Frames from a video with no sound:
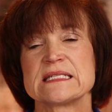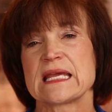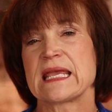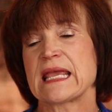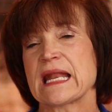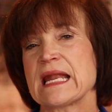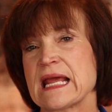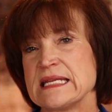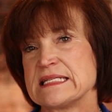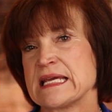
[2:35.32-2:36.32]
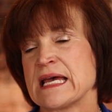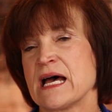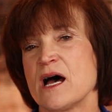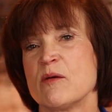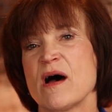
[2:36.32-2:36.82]
to get an
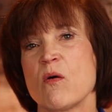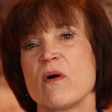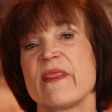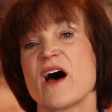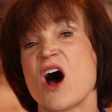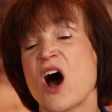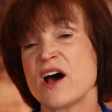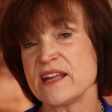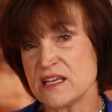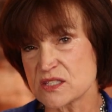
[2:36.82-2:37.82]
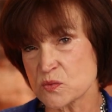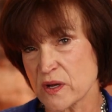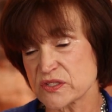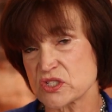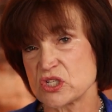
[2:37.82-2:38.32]
idea about what the audience
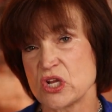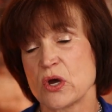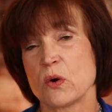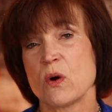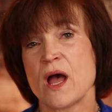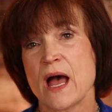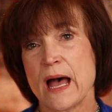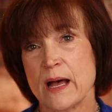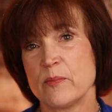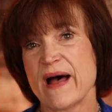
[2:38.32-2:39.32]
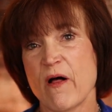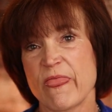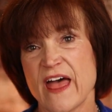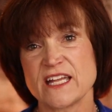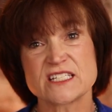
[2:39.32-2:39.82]
wants to know
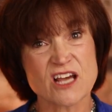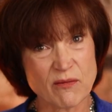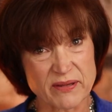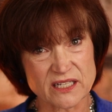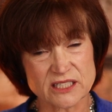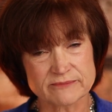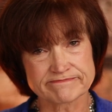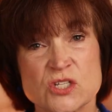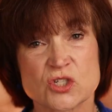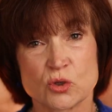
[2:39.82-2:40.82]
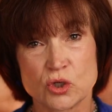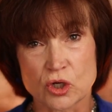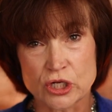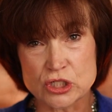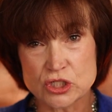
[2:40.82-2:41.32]
about that topic. So
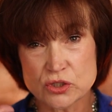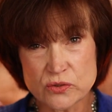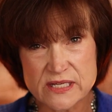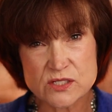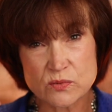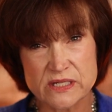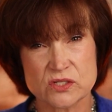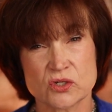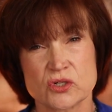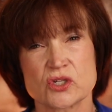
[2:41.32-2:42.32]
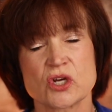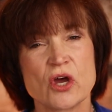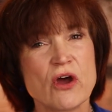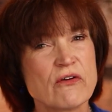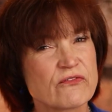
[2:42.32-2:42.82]
you're going to do this research
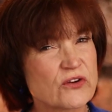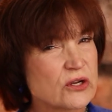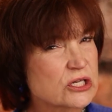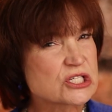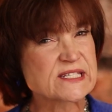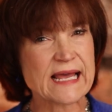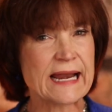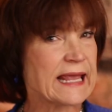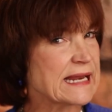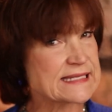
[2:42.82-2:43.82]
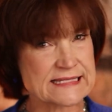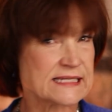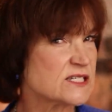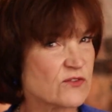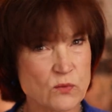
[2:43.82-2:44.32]
for you to just kind of get a
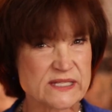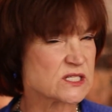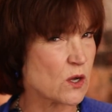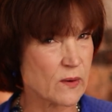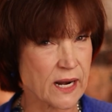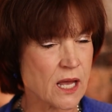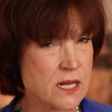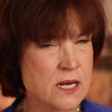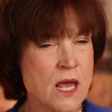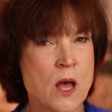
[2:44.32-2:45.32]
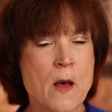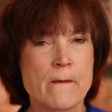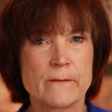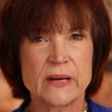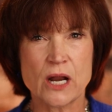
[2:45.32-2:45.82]
sense for what's going on,
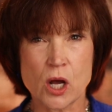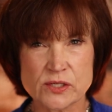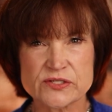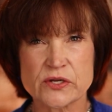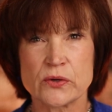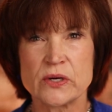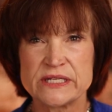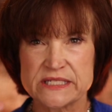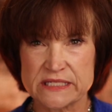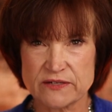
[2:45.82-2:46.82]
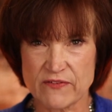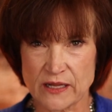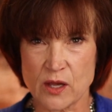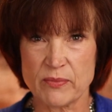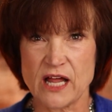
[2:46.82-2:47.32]
but also to
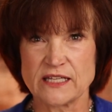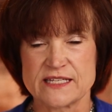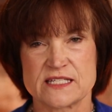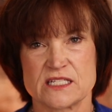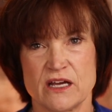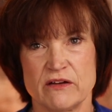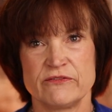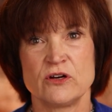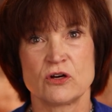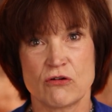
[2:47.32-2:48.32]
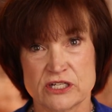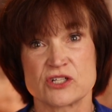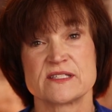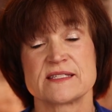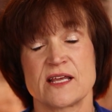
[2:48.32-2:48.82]
develop a list of
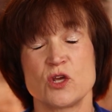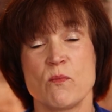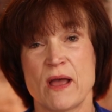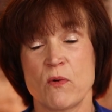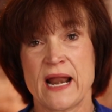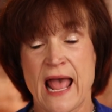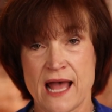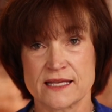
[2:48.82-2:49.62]
questions that you might want to